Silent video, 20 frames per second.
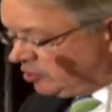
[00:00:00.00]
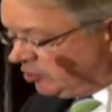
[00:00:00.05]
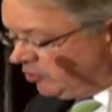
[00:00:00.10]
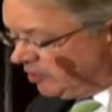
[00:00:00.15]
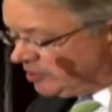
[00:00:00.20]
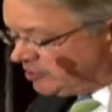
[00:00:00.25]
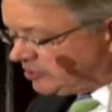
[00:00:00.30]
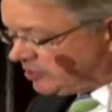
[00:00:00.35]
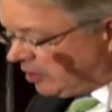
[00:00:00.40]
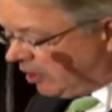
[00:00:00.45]
to
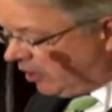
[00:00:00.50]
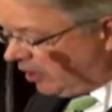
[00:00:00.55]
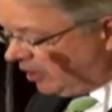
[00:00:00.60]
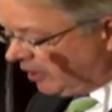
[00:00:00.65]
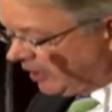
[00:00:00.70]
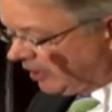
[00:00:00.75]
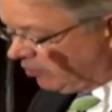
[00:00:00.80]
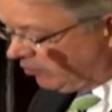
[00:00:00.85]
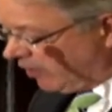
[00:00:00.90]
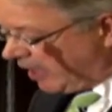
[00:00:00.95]

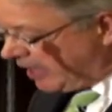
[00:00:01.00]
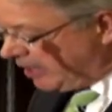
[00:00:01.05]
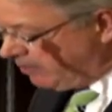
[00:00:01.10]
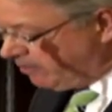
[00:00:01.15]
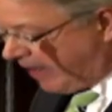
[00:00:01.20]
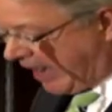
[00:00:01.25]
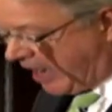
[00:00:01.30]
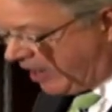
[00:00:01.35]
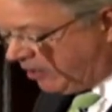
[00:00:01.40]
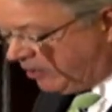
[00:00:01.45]
installing
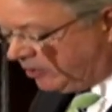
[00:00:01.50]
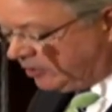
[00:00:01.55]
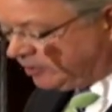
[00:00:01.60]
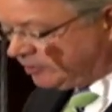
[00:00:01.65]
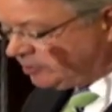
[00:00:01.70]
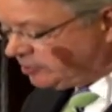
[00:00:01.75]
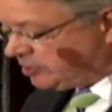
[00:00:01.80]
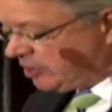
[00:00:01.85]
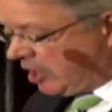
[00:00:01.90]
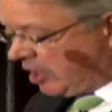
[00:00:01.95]
rain
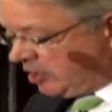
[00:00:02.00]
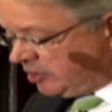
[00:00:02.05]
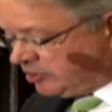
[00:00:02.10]
barrels